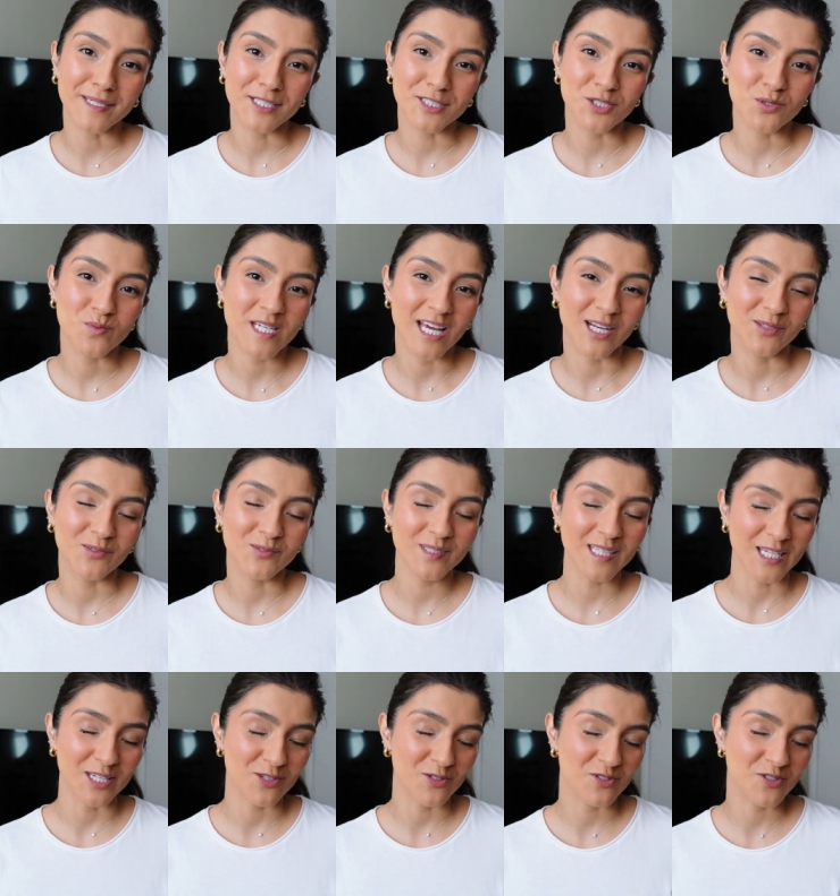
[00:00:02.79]
YouTube channel.
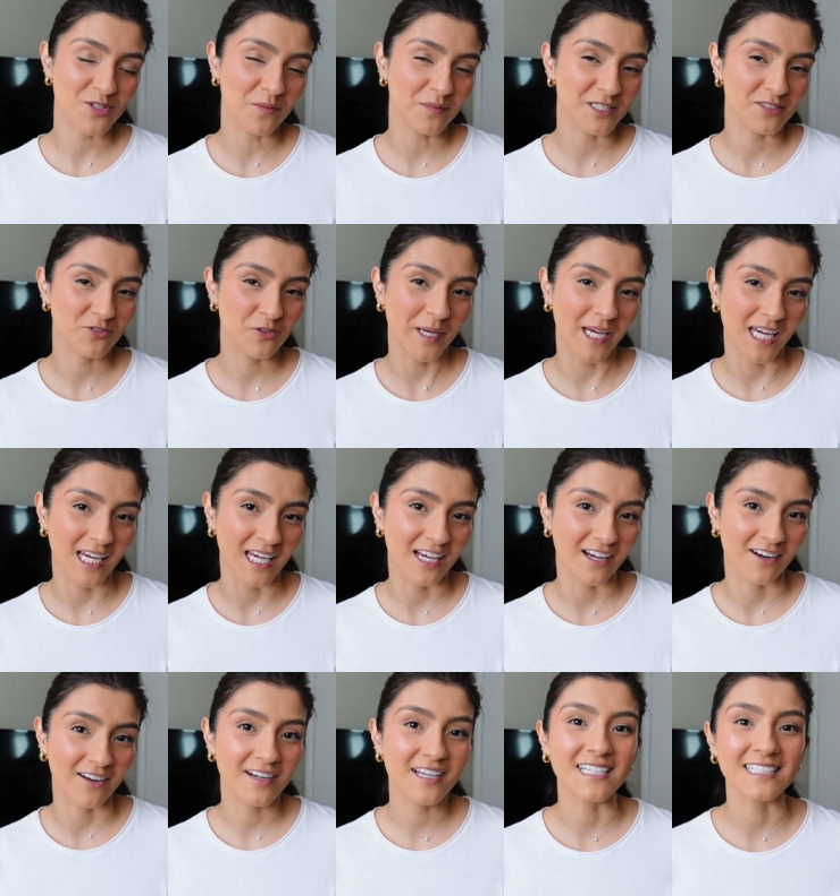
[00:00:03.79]
Thank you so much for being
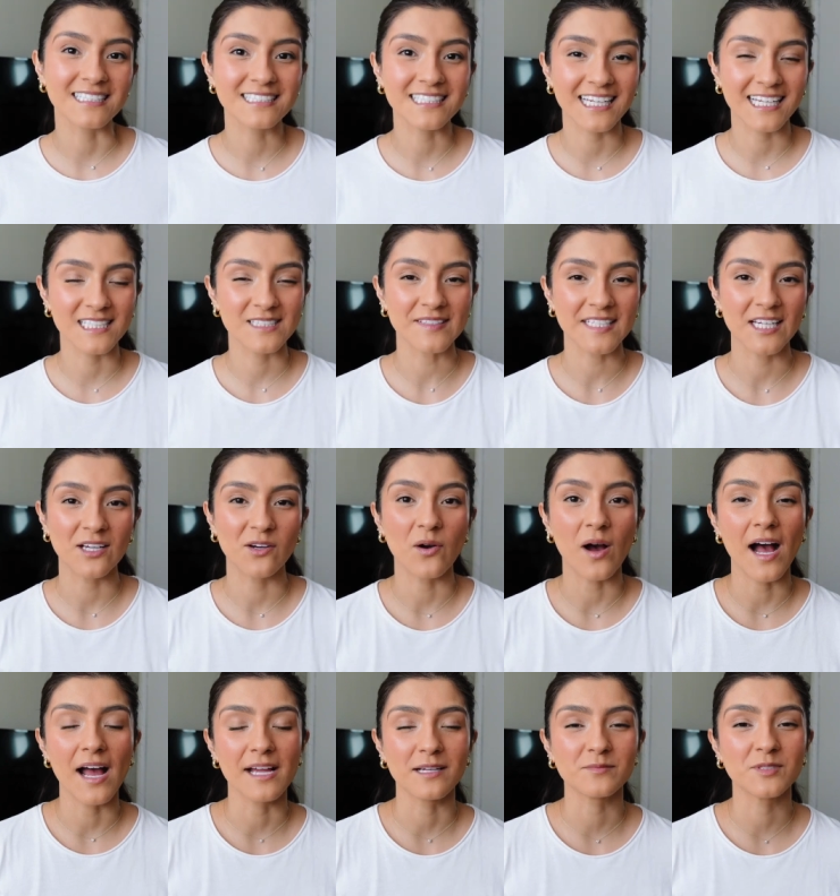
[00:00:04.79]
here. In today's video,
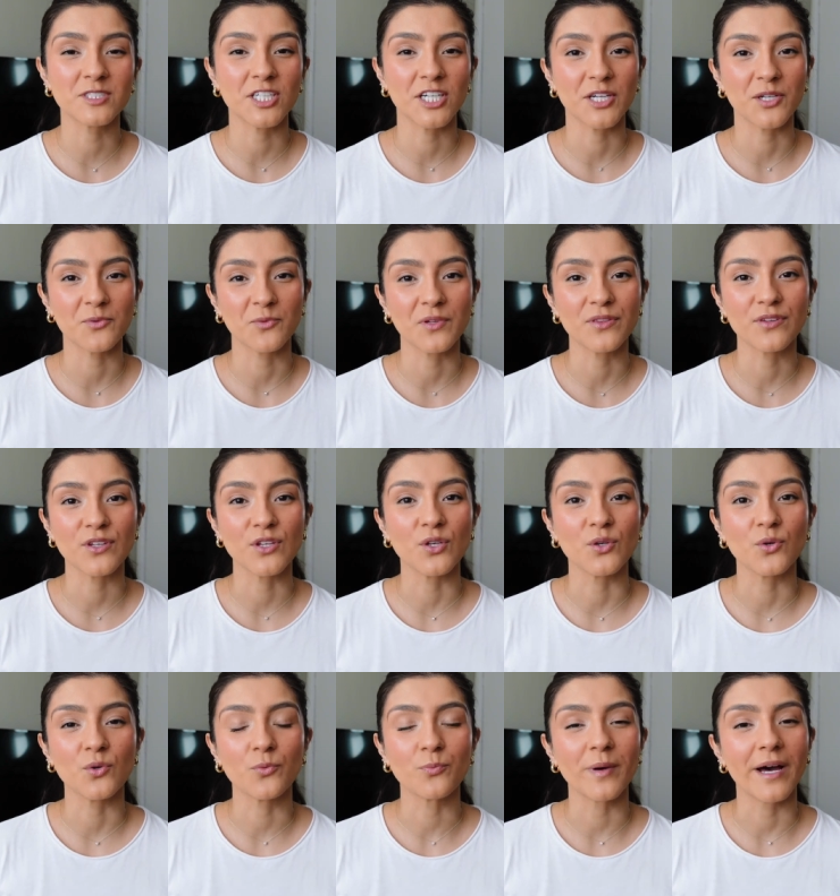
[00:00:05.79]
I am sharing with
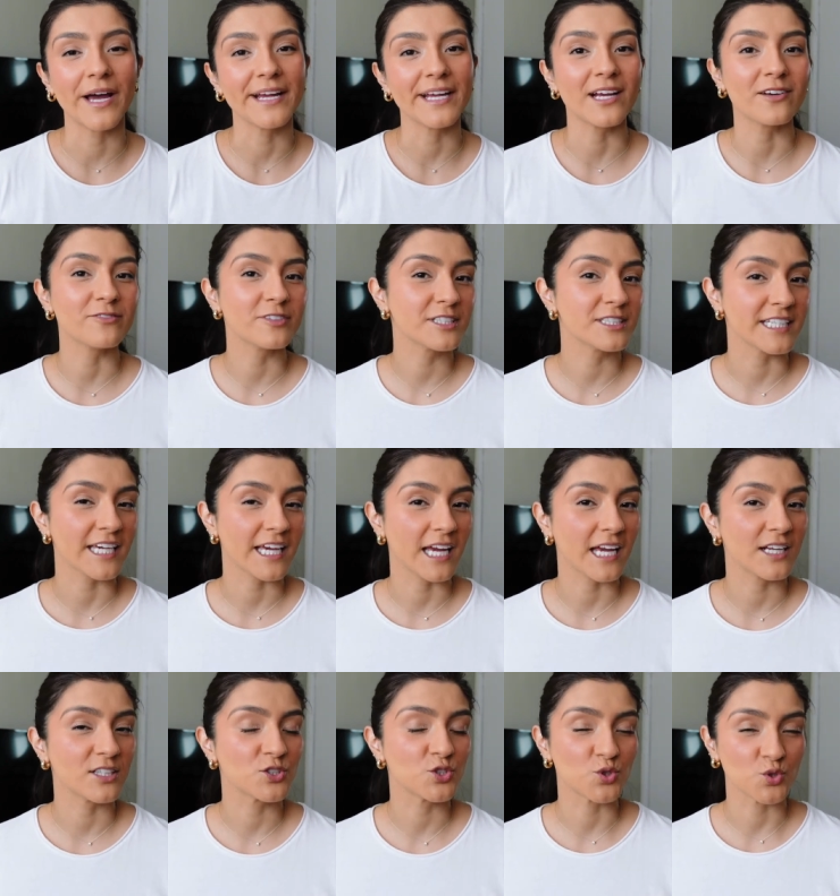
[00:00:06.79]
you my
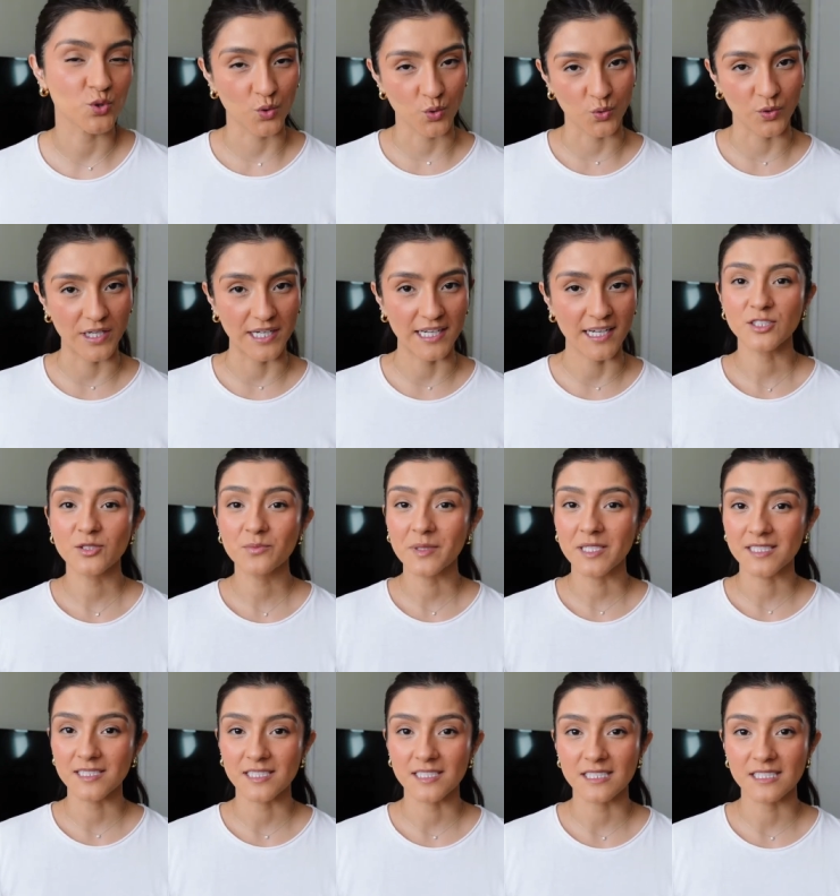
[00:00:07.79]
everyday jewelry. These are
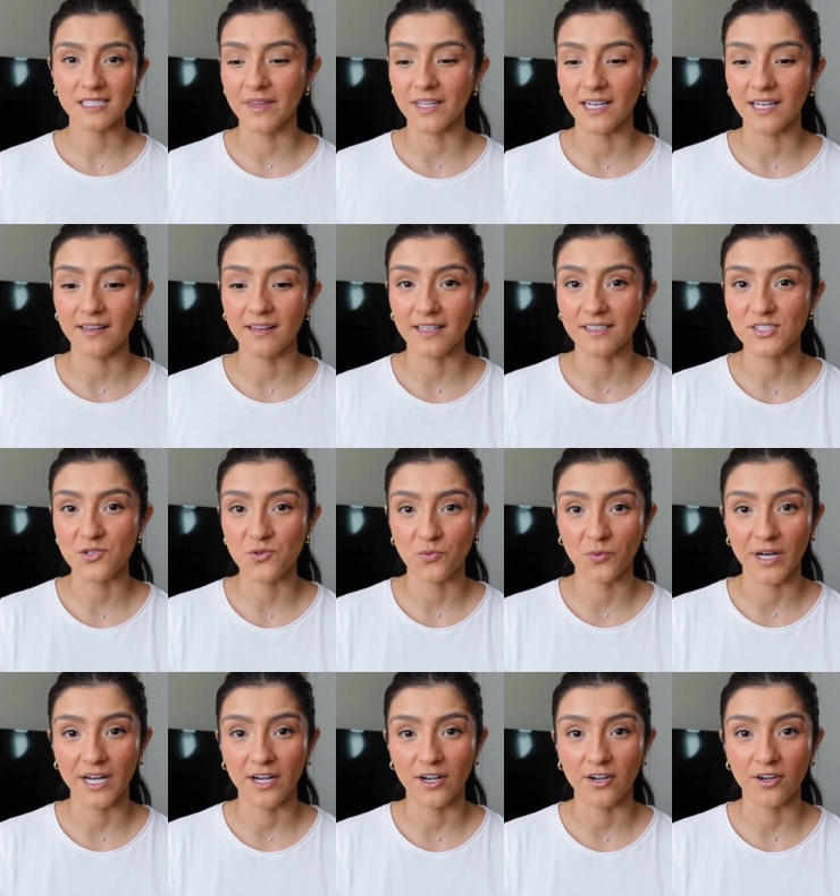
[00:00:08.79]
pieces that I like to
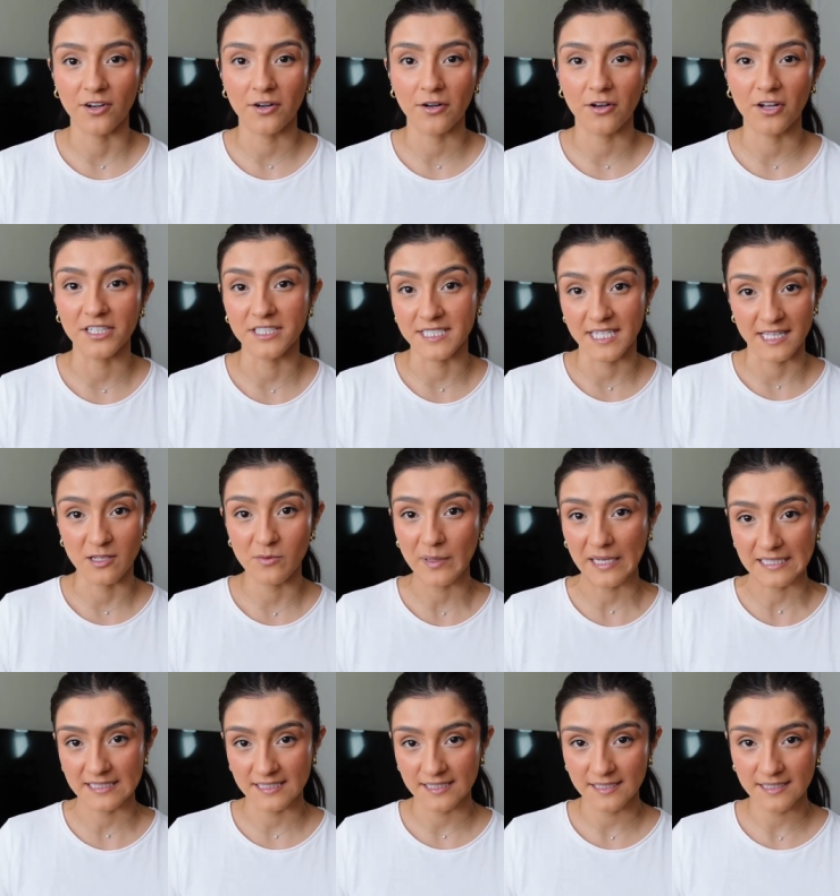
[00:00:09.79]
wear on a daily
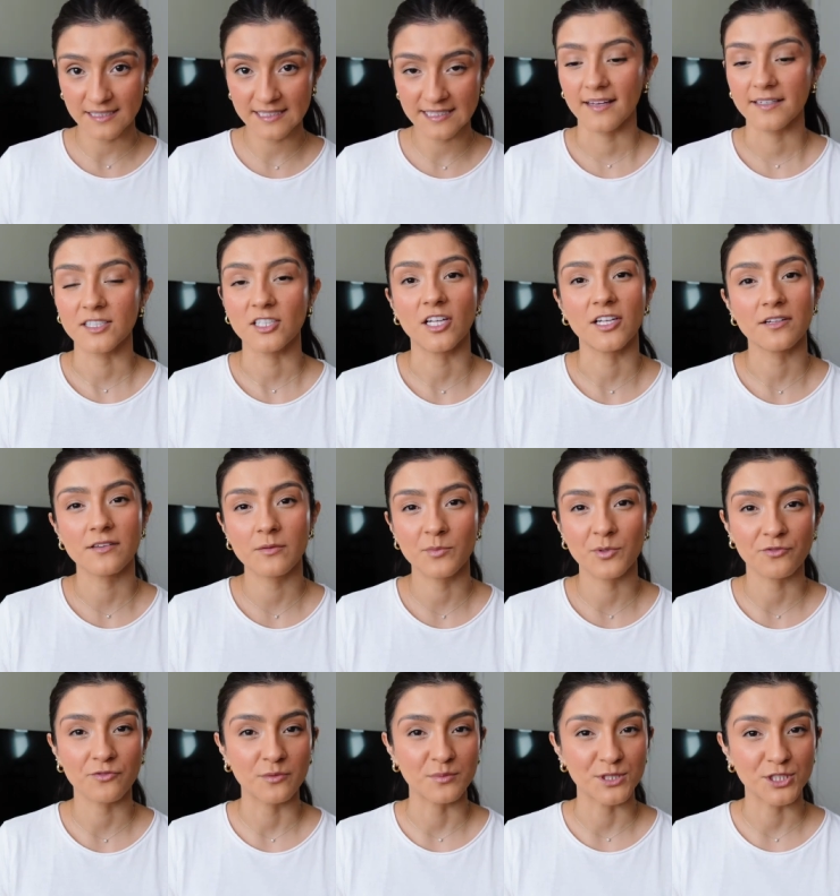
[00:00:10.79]
basis, and a lot of them are
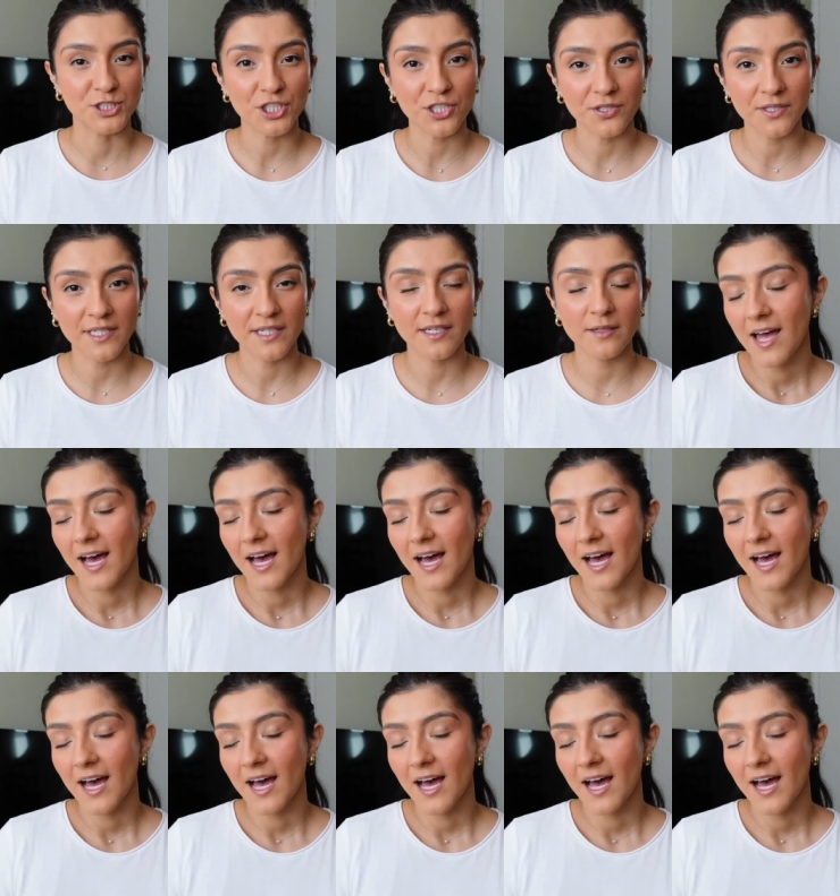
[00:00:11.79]
from Mejuri.